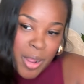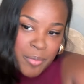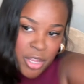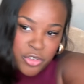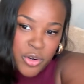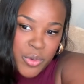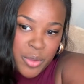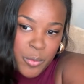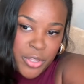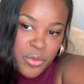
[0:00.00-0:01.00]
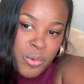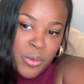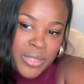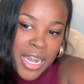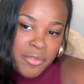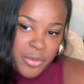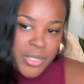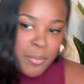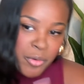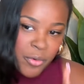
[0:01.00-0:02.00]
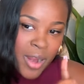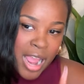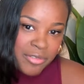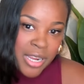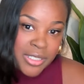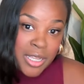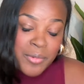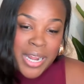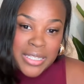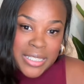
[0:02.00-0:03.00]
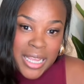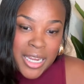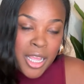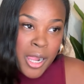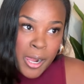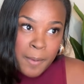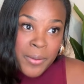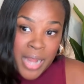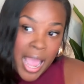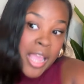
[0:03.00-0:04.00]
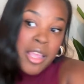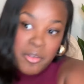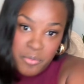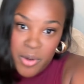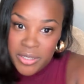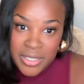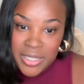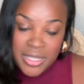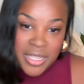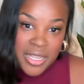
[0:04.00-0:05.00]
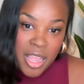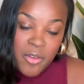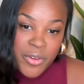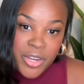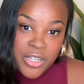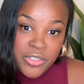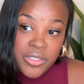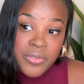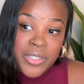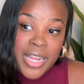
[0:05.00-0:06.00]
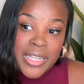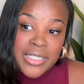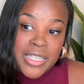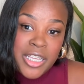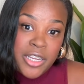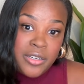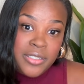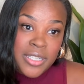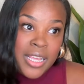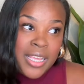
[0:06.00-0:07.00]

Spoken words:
I'm not sure when you wrote that, if it was like before or after I said what I said, but I have worked in the healthcare industry for 19 years.